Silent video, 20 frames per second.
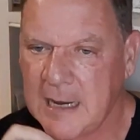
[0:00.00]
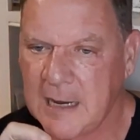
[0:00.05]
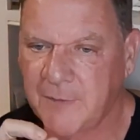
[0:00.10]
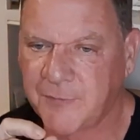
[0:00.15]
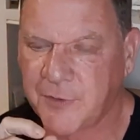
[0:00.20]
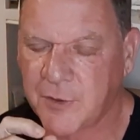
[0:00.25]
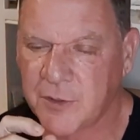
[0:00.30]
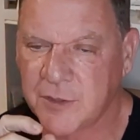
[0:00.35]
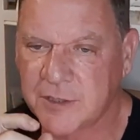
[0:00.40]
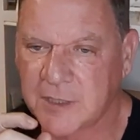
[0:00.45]

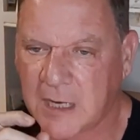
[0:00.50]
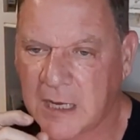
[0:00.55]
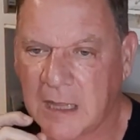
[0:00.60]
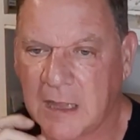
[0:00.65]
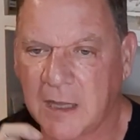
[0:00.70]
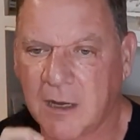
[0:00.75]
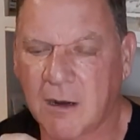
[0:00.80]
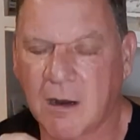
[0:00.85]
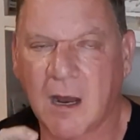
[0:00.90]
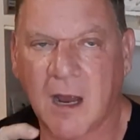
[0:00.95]
if there is a
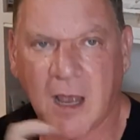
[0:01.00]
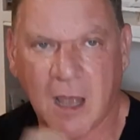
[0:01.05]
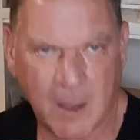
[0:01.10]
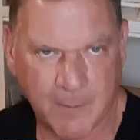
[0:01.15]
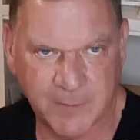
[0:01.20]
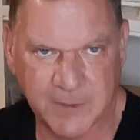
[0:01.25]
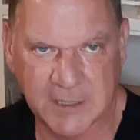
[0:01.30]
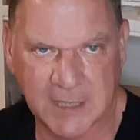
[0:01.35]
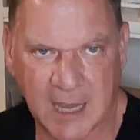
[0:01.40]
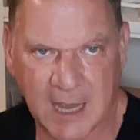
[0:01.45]
clear
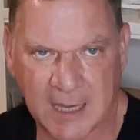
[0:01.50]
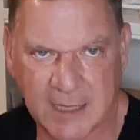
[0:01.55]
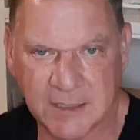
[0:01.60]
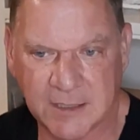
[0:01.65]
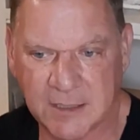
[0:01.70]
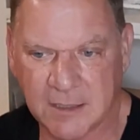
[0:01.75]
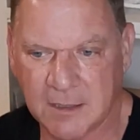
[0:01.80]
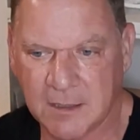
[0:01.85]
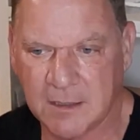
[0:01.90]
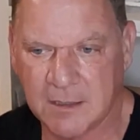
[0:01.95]
cup
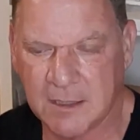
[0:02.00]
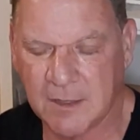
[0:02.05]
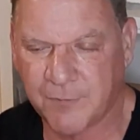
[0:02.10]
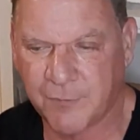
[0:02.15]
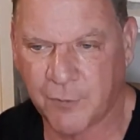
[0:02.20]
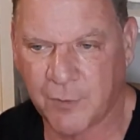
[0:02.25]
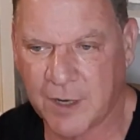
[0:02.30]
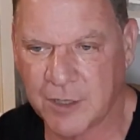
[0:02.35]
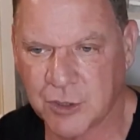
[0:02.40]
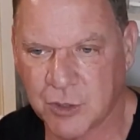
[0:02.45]
size
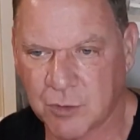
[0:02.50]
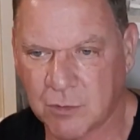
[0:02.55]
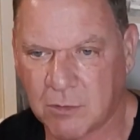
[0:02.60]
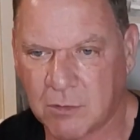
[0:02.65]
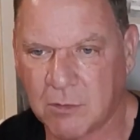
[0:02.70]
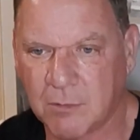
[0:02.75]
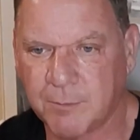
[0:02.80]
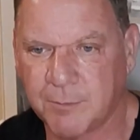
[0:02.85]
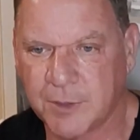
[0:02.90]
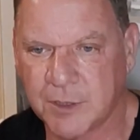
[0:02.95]

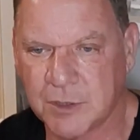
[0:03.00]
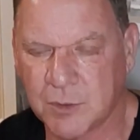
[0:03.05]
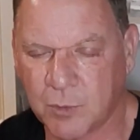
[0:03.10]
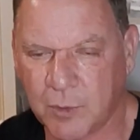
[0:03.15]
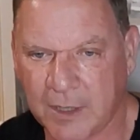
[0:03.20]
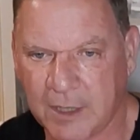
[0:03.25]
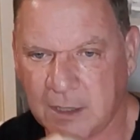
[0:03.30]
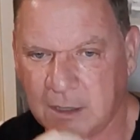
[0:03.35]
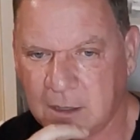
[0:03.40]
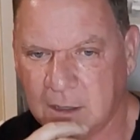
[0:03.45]
differential
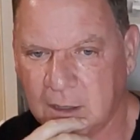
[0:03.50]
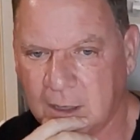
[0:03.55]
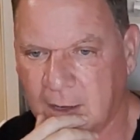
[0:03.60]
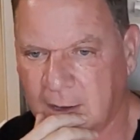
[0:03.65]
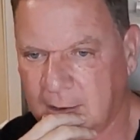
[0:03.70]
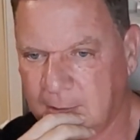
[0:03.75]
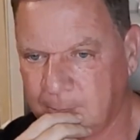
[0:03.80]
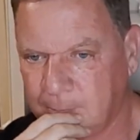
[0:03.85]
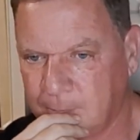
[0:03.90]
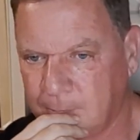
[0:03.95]
between
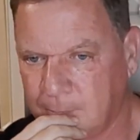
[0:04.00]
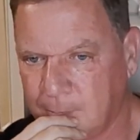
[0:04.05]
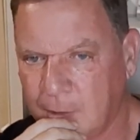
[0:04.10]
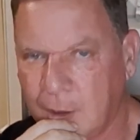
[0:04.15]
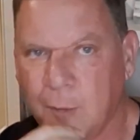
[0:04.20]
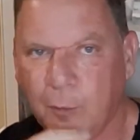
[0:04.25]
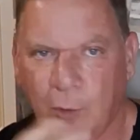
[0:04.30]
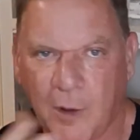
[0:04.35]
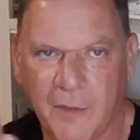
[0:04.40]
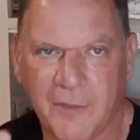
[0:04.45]
um,
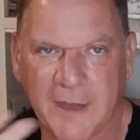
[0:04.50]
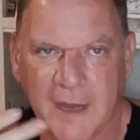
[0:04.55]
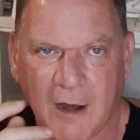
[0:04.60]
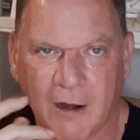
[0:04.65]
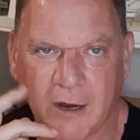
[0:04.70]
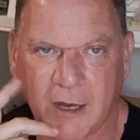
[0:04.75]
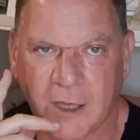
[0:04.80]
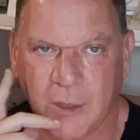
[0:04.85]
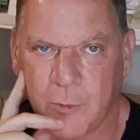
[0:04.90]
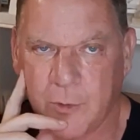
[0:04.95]
well the
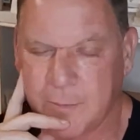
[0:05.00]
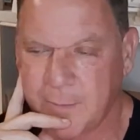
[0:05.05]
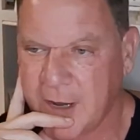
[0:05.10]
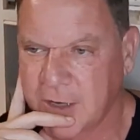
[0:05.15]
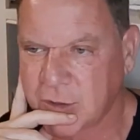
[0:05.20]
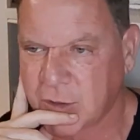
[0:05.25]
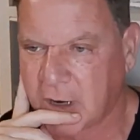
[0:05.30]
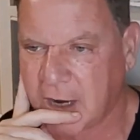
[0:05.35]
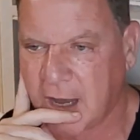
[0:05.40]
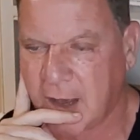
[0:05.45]
area you would
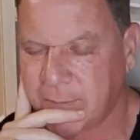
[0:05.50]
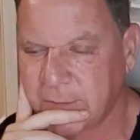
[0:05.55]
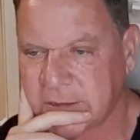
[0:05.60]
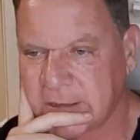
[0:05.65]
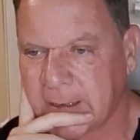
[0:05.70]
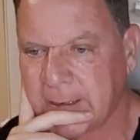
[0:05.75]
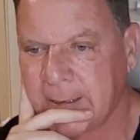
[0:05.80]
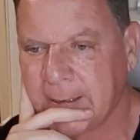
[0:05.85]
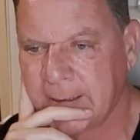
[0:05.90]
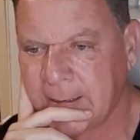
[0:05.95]
measure
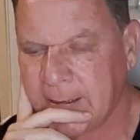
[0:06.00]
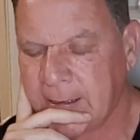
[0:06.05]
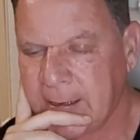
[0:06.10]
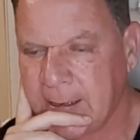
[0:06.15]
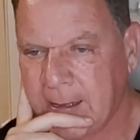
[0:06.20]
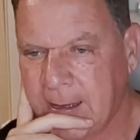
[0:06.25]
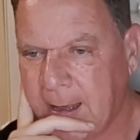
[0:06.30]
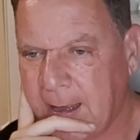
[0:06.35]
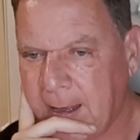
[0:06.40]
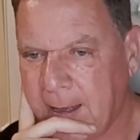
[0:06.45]
cups
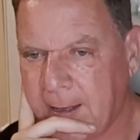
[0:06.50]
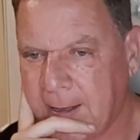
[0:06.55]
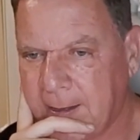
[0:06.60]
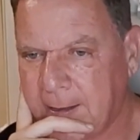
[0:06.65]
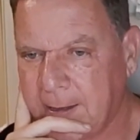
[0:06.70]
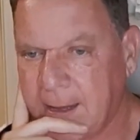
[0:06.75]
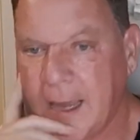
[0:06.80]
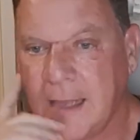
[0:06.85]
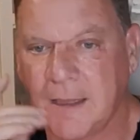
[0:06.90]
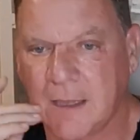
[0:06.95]

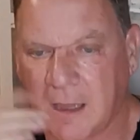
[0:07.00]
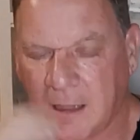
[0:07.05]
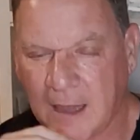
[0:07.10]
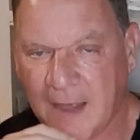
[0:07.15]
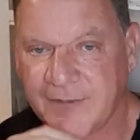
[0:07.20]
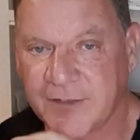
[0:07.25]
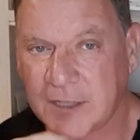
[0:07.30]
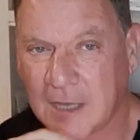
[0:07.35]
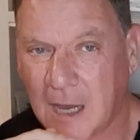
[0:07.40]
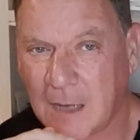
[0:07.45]
uh, and the
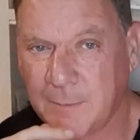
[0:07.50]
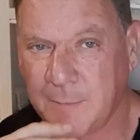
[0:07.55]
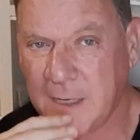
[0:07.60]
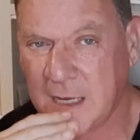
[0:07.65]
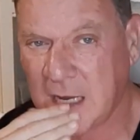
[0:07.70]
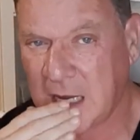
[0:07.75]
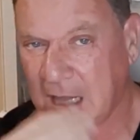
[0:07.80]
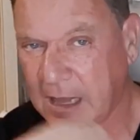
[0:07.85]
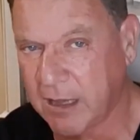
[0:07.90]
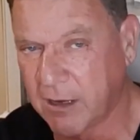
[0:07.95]
left side
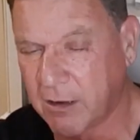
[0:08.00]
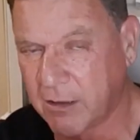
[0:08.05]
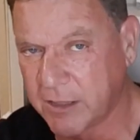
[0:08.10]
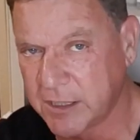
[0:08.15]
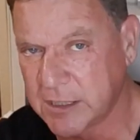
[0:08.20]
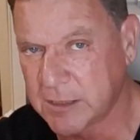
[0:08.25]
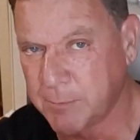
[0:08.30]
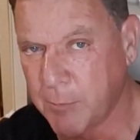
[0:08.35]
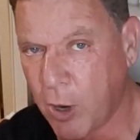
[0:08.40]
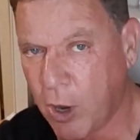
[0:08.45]
being
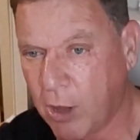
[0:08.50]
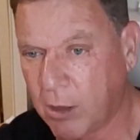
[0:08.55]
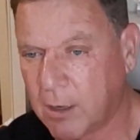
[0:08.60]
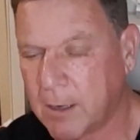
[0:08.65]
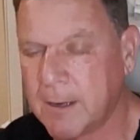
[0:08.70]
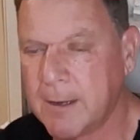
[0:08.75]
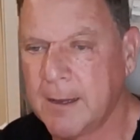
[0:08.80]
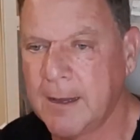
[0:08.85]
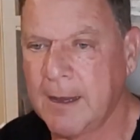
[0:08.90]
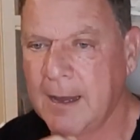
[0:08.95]
clearly
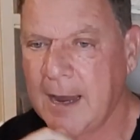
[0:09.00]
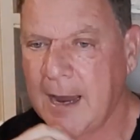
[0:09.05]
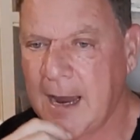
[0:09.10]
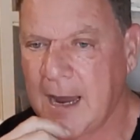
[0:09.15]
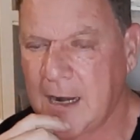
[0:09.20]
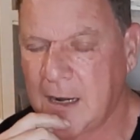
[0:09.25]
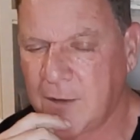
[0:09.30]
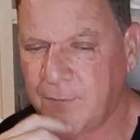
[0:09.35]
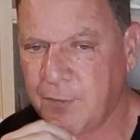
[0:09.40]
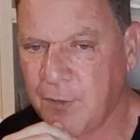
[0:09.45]
smaller,
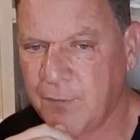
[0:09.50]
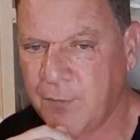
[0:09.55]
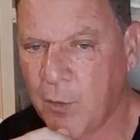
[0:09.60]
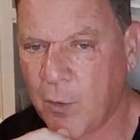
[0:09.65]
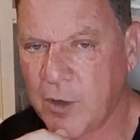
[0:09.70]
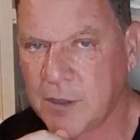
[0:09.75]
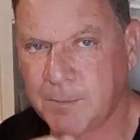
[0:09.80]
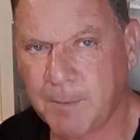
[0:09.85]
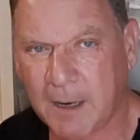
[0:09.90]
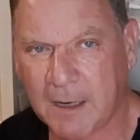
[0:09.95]
and if you've
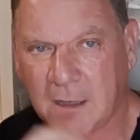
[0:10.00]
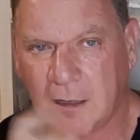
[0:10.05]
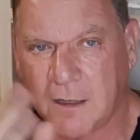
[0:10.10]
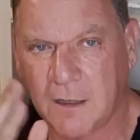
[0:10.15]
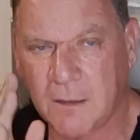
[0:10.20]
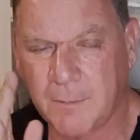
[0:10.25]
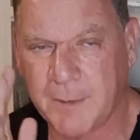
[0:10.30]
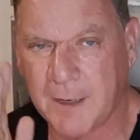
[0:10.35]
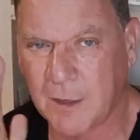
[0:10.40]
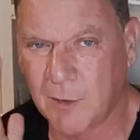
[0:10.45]
always been a
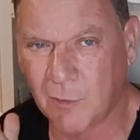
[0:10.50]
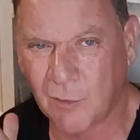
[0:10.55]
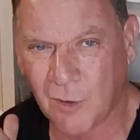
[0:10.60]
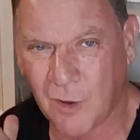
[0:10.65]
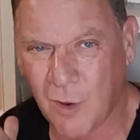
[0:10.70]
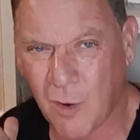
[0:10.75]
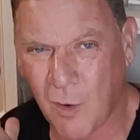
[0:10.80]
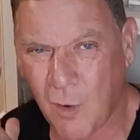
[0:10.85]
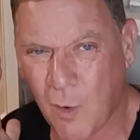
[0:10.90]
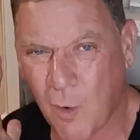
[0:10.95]
little bit
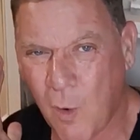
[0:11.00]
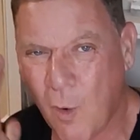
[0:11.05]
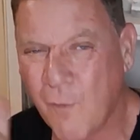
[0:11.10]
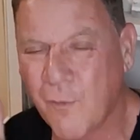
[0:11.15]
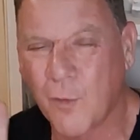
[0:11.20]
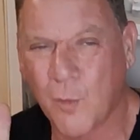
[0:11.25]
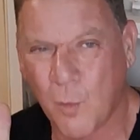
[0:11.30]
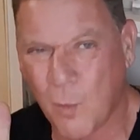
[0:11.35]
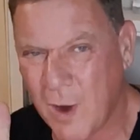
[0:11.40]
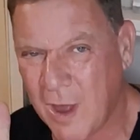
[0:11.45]

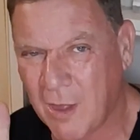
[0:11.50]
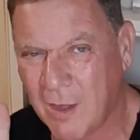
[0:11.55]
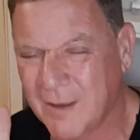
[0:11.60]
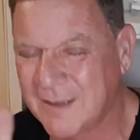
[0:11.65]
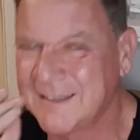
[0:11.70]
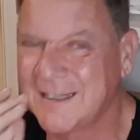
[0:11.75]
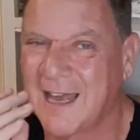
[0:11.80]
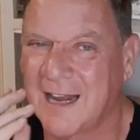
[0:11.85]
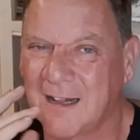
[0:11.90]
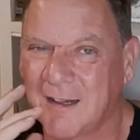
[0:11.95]

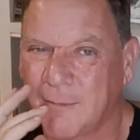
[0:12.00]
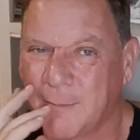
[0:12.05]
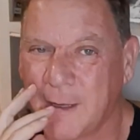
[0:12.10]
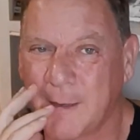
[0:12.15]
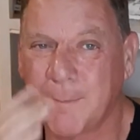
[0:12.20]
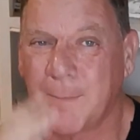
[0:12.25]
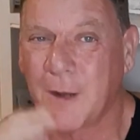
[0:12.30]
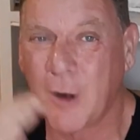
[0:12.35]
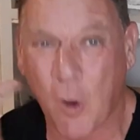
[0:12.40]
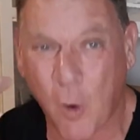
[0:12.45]
overwhelming, not a little
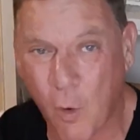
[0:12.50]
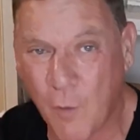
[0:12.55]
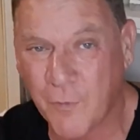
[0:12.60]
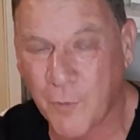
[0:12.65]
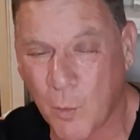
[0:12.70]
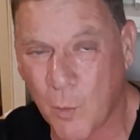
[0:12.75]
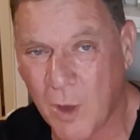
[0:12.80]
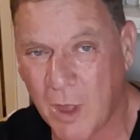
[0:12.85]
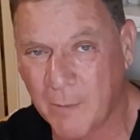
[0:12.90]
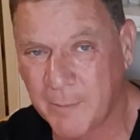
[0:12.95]
bit, but
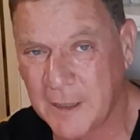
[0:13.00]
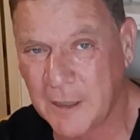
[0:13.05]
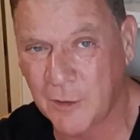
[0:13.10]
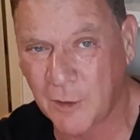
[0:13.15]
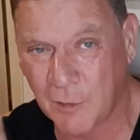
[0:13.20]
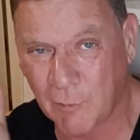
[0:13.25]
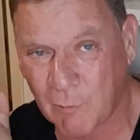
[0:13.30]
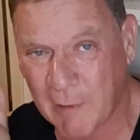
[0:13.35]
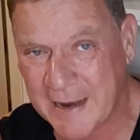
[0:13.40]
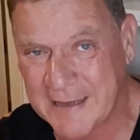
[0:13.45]

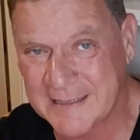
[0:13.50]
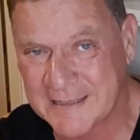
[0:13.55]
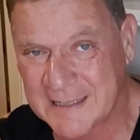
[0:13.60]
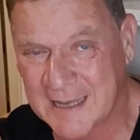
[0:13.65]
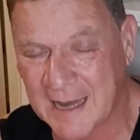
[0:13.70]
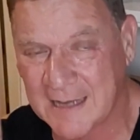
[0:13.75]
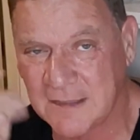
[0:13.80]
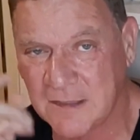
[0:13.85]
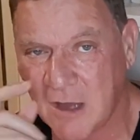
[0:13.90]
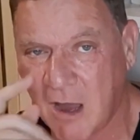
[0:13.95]
overwhelmingly right
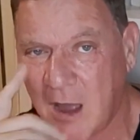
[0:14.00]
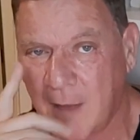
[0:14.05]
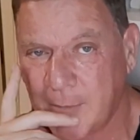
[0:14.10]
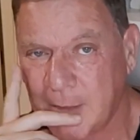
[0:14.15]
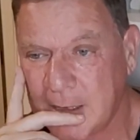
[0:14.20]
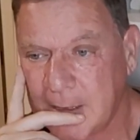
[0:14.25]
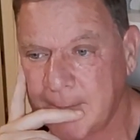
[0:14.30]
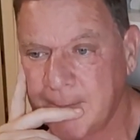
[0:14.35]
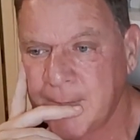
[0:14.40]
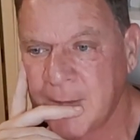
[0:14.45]
side
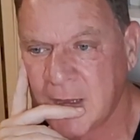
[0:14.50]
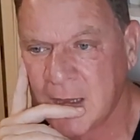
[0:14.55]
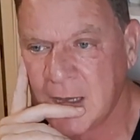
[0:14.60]
dominant,